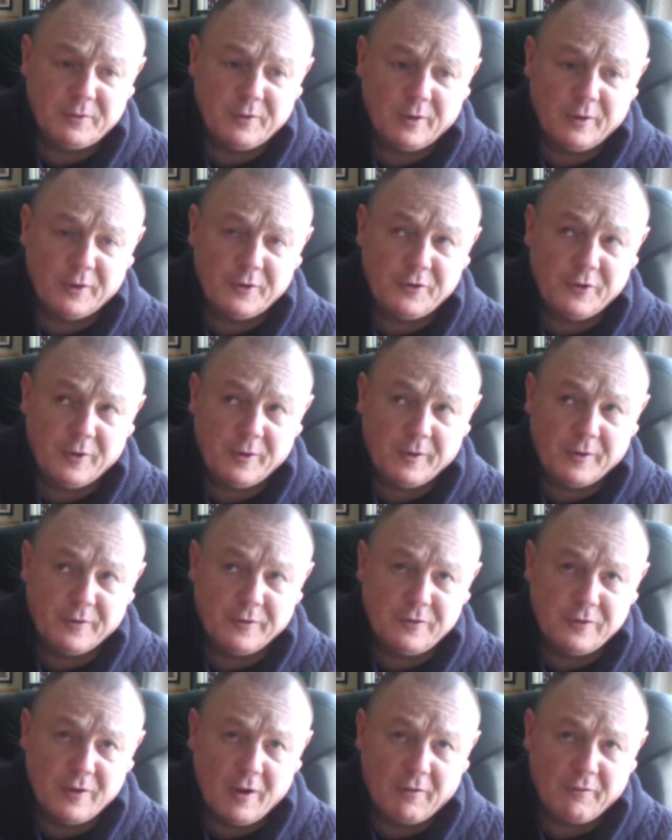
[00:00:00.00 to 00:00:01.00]
You know, I've
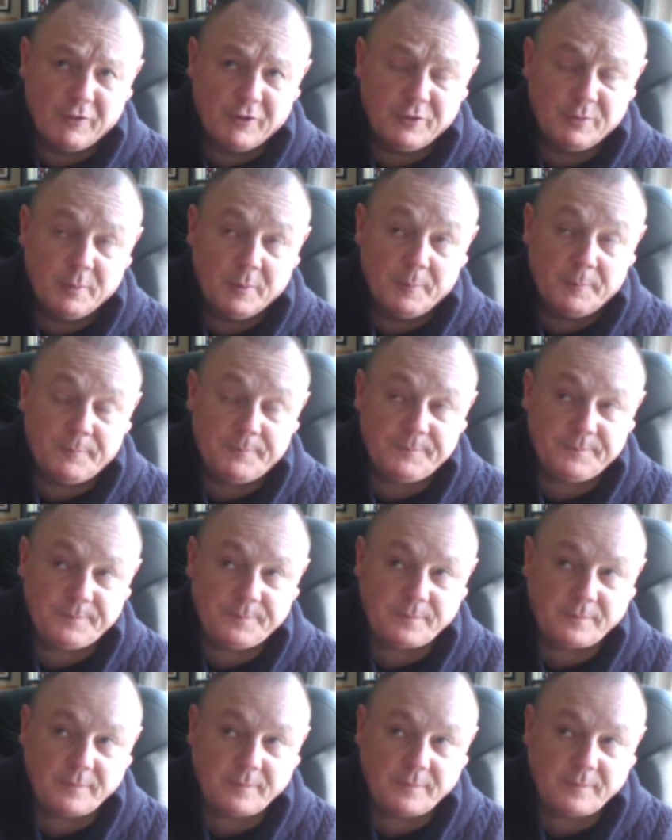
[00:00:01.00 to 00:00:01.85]
been to some really